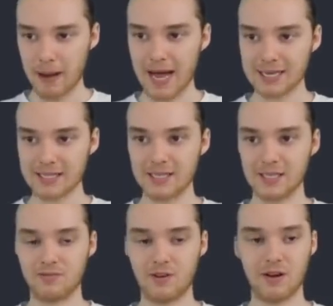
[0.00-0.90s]
we passed in
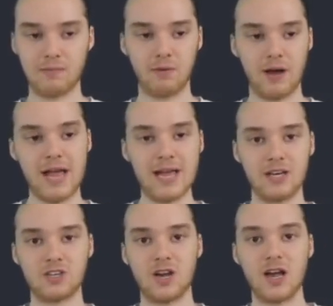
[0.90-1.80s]
this variable
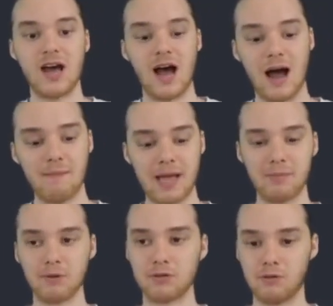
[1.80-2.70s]
age, I'm
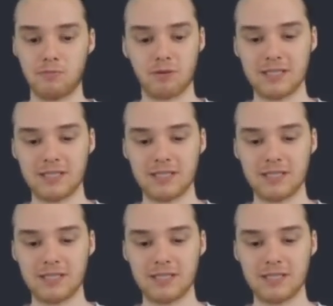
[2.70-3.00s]
able to